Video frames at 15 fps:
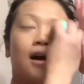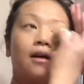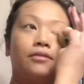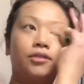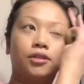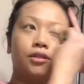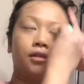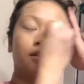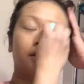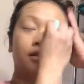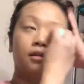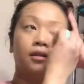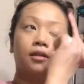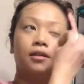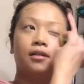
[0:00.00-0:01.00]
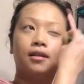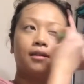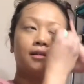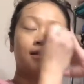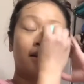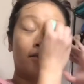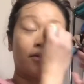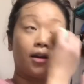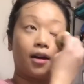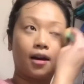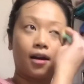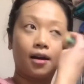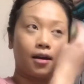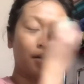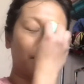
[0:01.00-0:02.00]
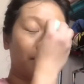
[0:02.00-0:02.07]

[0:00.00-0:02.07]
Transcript: after Thanksgiving,